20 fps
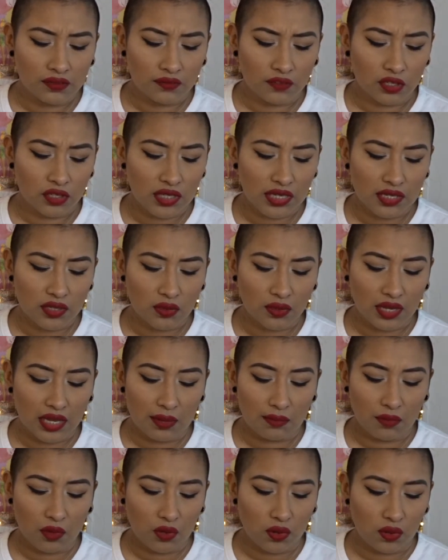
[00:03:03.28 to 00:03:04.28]
for gentle
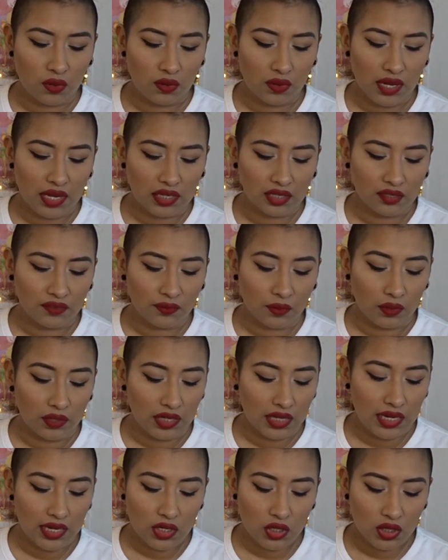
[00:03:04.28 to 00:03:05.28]
chemical
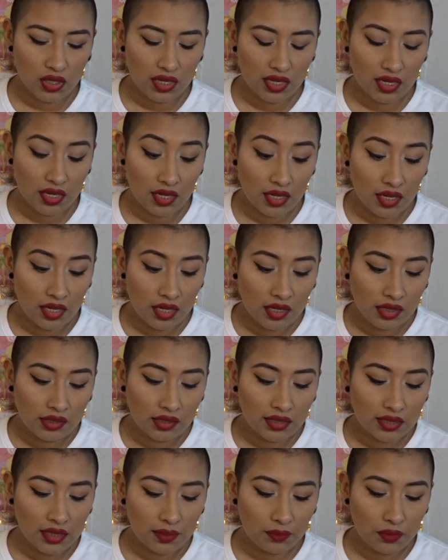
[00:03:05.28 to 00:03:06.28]
exfoliation.
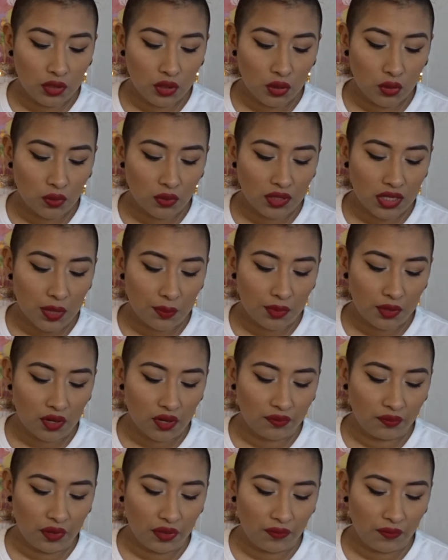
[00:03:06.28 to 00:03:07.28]
Step 2, top it
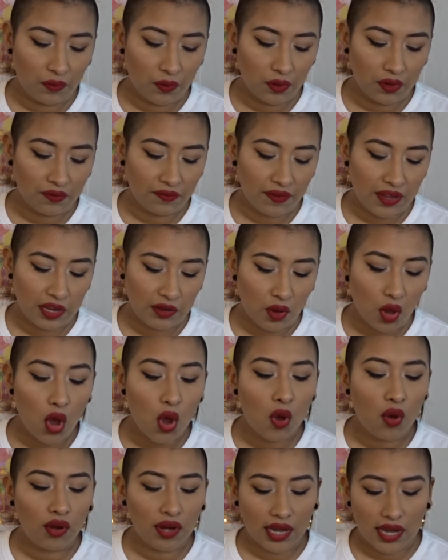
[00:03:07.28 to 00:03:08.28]
off with 4 to 5.
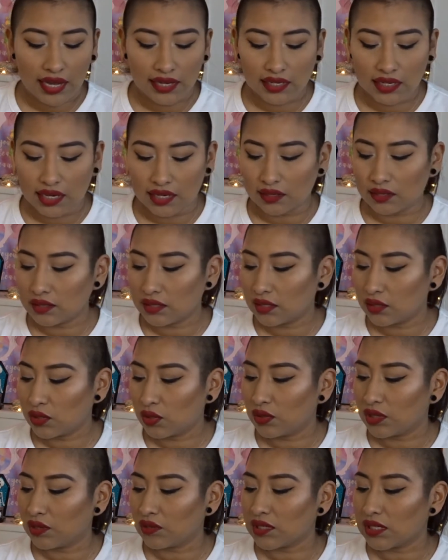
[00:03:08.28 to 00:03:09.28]
Oh, okay, I get it.
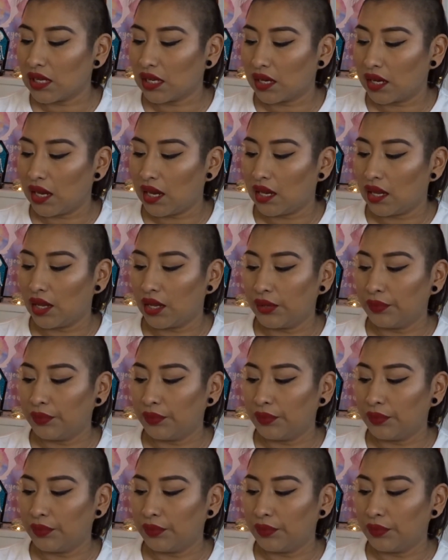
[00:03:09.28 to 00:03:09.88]
So there's like a